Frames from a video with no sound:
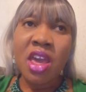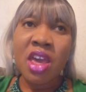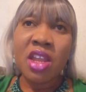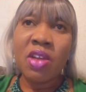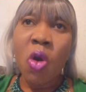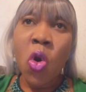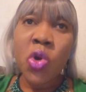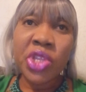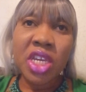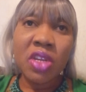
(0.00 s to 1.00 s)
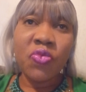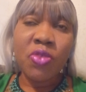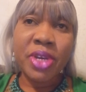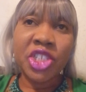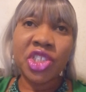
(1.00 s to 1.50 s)
and all the
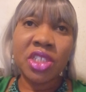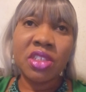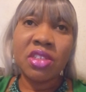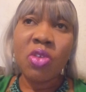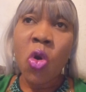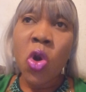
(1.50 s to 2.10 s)
information,